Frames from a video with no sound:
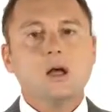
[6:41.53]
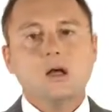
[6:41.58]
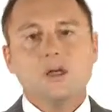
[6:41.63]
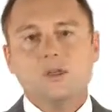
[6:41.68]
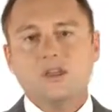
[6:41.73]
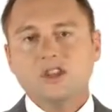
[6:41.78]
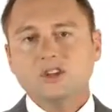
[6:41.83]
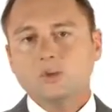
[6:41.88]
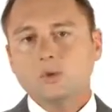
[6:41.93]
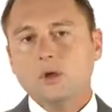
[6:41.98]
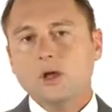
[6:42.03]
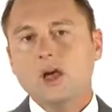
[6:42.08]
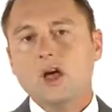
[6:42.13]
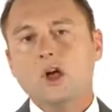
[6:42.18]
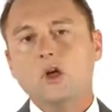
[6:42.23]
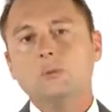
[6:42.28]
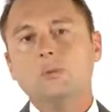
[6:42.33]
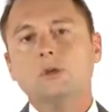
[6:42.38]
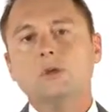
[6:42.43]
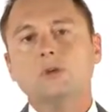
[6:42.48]
This will
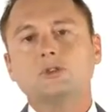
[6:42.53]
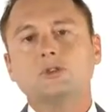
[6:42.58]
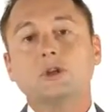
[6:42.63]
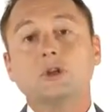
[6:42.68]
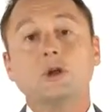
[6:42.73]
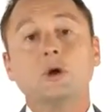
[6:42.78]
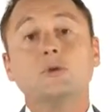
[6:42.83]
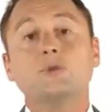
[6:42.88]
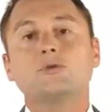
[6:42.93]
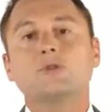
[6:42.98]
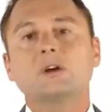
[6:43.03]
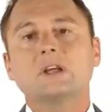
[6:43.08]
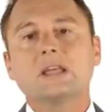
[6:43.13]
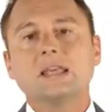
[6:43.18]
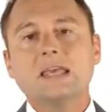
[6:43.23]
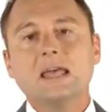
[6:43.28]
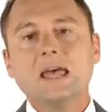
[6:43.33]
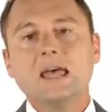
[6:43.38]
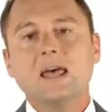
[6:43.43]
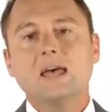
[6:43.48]
help you so you don't
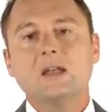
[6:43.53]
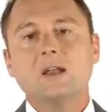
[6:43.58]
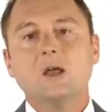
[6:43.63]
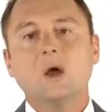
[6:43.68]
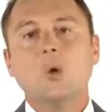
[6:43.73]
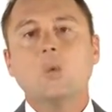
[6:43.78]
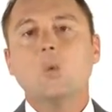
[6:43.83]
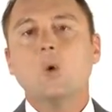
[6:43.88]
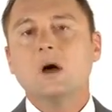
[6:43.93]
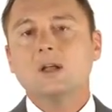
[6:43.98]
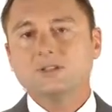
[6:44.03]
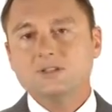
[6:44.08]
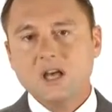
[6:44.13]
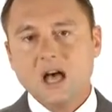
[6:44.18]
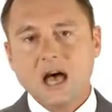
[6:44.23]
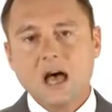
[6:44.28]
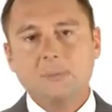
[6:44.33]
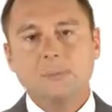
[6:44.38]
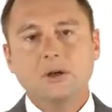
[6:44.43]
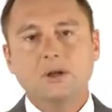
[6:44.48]
forget what
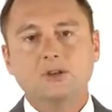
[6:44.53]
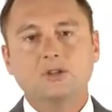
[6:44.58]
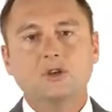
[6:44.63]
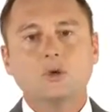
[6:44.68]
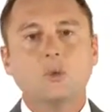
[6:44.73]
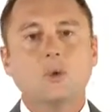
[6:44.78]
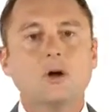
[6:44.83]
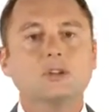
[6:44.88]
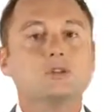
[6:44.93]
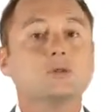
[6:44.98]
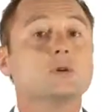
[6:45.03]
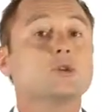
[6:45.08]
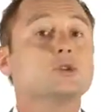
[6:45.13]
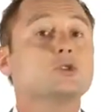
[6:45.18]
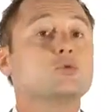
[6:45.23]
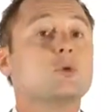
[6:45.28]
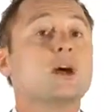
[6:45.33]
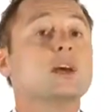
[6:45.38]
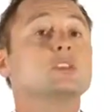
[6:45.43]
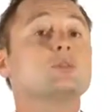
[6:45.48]
topics you want to
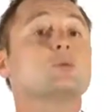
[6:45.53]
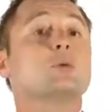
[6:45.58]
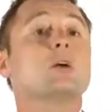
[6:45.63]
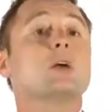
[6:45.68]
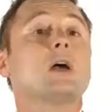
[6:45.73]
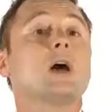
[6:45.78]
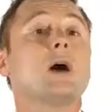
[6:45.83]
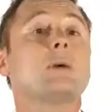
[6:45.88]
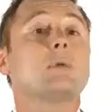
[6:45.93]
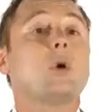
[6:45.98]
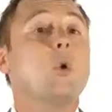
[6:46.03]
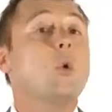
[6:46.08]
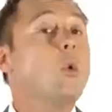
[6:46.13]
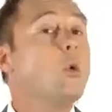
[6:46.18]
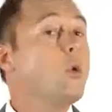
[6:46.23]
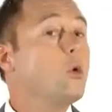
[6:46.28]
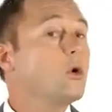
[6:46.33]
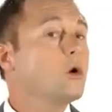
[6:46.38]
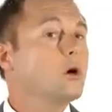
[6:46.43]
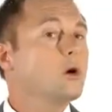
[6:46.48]
address, bring up,
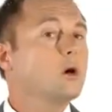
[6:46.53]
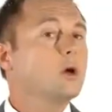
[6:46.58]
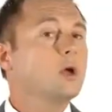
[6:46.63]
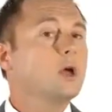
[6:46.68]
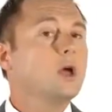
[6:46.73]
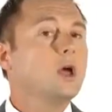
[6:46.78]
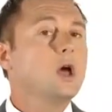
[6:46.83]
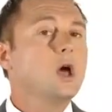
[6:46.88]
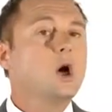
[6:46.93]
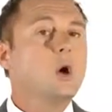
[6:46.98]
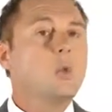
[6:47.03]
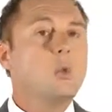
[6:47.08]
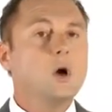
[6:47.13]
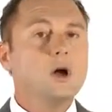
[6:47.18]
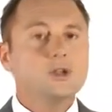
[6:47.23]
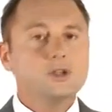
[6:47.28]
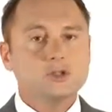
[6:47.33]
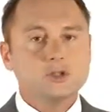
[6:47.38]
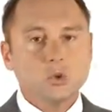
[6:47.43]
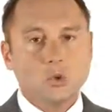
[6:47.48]
or
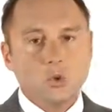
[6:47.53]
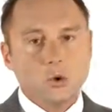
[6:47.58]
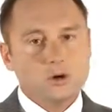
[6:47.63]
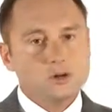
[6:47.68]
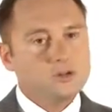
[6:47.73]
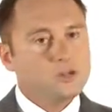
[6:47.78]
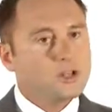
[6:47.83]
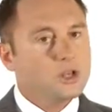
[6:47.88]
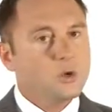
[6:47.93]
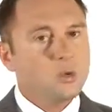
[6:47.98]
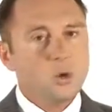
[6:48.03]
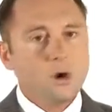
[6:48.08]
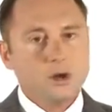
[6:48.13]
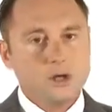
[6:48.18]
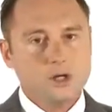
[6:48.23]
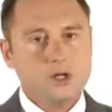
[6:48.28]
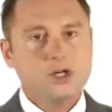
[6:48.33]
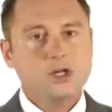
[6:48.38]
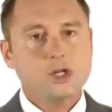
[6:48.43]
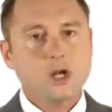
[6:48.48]
what doors that you want
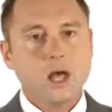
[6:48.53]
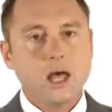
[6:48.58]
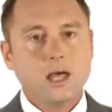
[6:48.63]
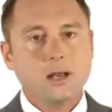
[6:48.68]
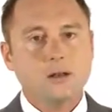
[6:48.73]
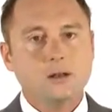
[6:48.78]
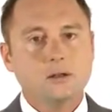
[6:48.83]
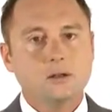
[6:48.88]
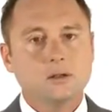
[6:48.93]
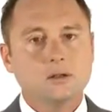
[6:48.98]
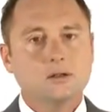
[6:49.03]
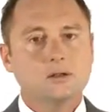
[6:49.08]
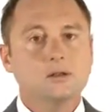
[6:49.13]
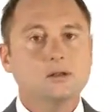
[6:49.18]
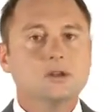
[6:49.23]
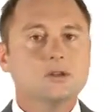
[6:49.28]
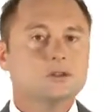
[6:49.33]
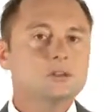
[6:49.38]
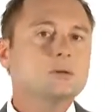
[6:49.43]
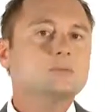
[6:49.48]
to shut.
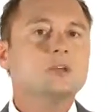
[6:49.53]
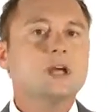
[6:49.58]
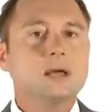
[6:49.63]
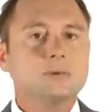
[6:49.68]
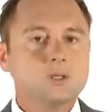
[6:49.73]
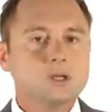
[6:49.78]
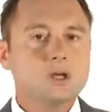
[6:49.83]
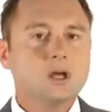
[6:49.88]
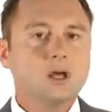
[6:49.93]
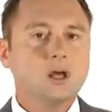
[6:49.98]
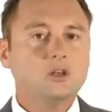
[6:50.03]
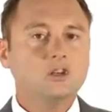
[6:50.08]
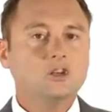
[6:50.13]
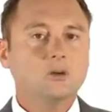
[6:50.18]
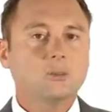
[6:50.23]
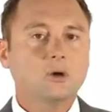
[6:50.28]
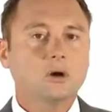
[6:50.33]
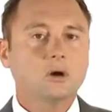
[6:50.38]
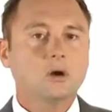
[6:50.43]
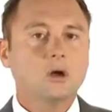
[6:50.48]
Sometimes a
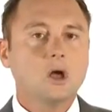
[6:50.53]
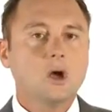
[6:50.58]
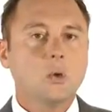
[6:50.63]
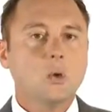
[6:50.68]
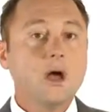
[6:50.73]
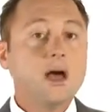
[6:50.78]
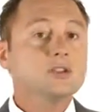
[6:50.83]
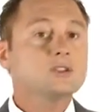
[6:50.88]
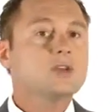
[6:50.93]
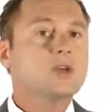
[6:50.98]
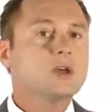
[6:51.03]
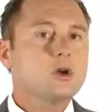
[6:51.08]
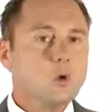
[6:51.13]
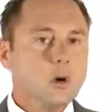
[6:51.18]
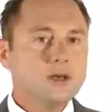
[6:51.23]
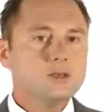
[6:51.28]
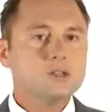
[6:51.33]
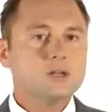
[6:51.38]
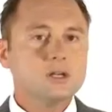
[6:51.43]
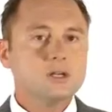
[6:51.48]
customer will ask a
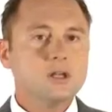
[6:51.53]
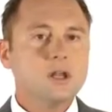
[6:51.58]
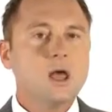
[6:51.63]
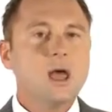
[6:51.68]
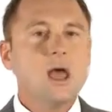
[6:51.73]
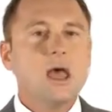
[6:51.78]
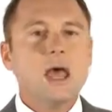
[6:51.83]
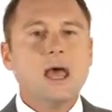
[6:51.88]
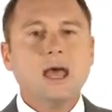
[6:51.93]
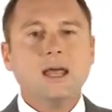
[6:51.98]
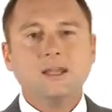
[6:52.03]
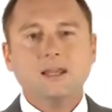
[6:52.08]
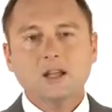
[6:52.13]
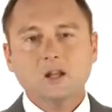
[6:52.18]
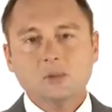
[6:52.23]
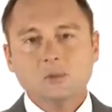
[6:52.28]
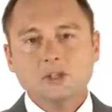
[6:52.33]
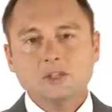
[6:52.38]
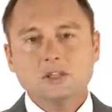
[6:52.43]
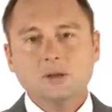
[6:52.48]
question and
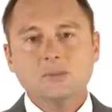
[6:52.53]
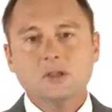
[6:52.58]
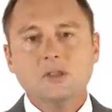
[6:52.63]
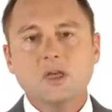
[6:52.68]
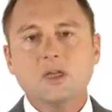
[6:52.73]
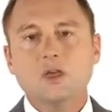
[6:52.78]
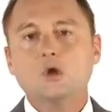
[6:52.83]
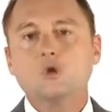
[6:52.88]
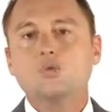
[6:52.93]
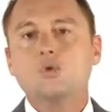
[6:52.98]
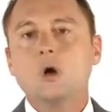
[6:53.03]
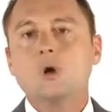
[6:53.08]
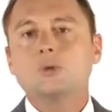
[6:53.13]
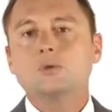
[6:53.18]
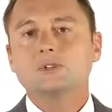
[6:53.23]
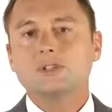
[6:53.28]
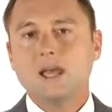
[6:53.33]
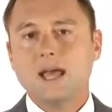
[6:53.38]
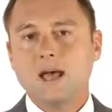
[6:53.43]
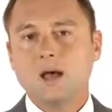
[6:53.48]
it'll be something that you
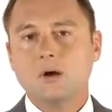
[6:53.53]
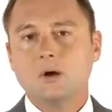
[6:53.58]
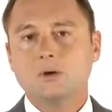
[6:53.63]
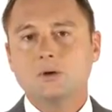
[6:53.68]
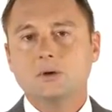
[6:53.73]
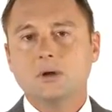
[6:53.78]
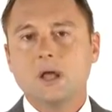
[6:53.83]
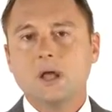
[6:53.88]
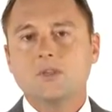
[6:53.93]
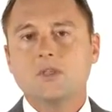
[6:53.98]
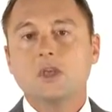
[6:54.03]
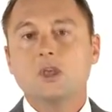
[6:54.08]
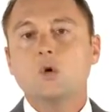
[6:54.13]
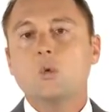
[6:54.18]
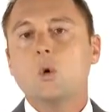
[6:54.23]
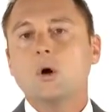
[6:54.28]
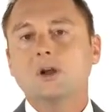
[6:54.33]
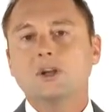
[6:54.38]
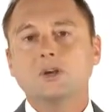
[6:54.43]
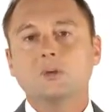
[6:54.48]
wrote down that you
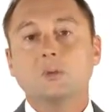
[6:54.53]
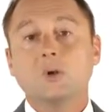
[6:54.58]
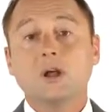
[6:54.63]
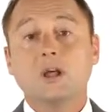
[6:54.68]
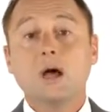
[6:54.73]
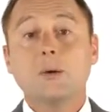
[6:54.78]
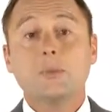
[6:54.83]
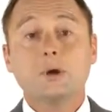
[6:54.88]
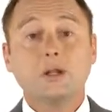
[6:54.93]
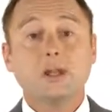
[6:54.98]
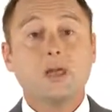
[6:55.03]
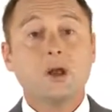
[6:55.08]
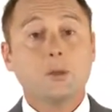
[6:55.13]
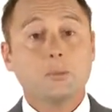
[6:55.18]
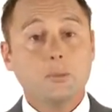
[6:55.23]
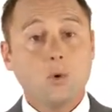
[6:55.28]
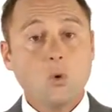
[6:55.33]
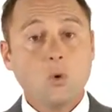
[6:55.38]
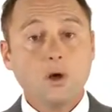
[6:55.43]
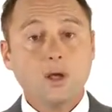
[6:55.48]
wanted to bring up at a later
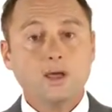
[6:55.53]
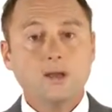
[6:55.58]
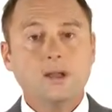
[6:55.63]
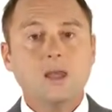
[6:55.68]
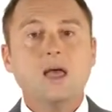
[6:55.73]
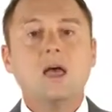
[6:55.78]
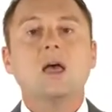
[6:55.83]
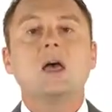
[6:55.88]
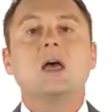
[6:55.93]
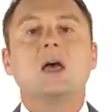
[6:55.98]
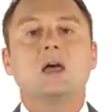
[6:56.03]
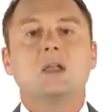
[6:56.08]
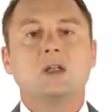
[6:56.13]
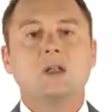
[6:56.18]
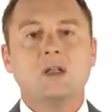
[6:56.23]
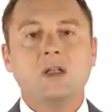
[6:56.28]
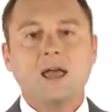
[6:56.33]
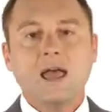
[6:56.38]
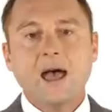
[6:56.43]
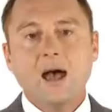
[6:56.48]
point,
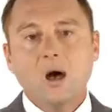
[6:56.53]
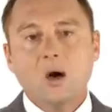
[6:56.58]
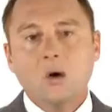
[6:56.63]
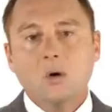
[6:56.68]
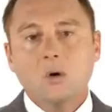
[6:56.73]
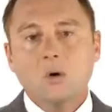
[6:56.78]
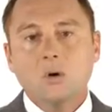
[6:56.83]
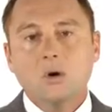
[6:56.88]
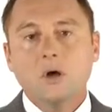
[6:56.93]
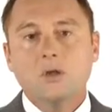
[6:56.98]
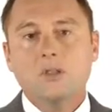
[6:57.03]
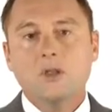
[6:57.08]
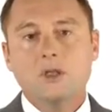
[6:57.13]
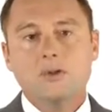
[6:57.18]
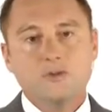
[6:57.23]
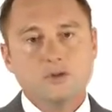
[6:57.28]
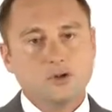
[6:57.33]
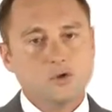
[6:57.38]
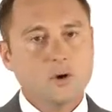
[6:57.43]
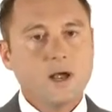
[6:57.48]
and now that
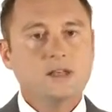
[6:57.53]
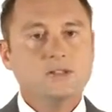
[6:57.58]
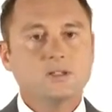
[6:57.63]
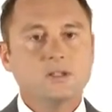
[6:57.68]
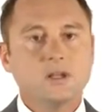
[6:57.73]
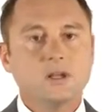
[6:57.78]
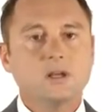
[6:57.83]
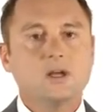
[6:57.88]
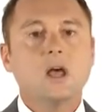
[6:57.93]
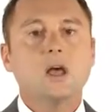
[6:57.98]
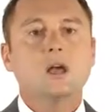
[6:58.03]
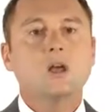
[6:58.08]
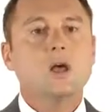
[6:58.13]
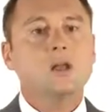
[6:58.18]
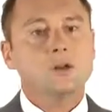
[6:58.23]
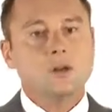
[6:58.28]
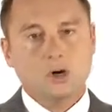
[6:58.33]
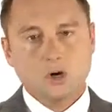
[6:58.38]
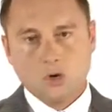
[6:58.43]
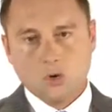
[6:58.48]
you've addressed it, go
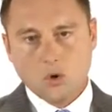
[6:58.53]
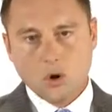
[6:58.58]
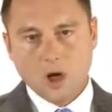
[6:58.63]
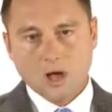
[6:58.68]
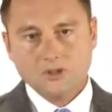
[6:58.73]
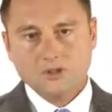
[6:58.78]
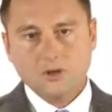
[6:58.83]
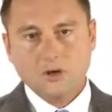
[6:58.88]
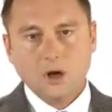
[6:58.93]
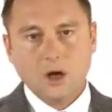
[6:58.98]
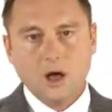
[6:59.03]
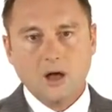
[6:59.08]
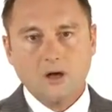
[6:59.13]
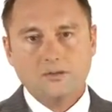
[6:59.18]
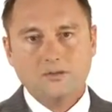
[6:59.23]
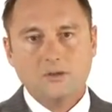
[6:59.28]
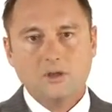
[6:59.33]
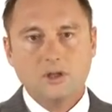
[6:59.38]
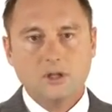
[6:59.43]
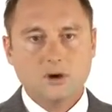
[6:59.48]
ahead and cross it
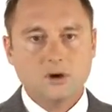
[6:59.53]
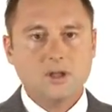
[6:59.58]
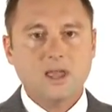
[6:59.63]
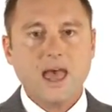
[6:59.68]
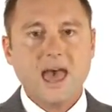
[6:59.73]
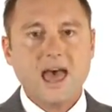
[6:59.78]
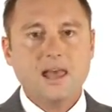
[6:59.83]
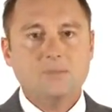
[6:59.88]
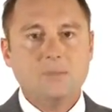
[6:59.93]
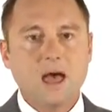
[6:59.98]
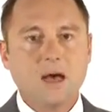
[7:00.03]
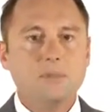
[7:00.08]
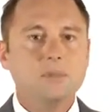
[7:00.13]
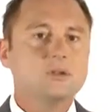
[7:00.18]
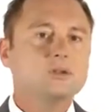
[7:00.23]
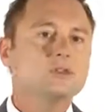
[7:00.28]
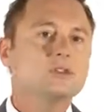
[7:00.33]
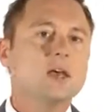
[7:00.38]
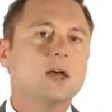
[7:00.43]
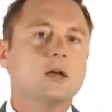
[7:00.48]
off your CAD map of
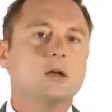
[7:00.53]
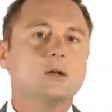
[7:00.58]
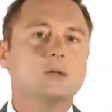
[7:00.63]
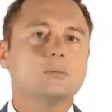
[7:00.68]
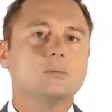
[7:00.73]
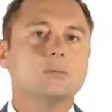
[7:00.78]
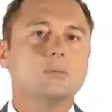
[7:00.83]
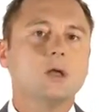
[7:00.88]
the sale.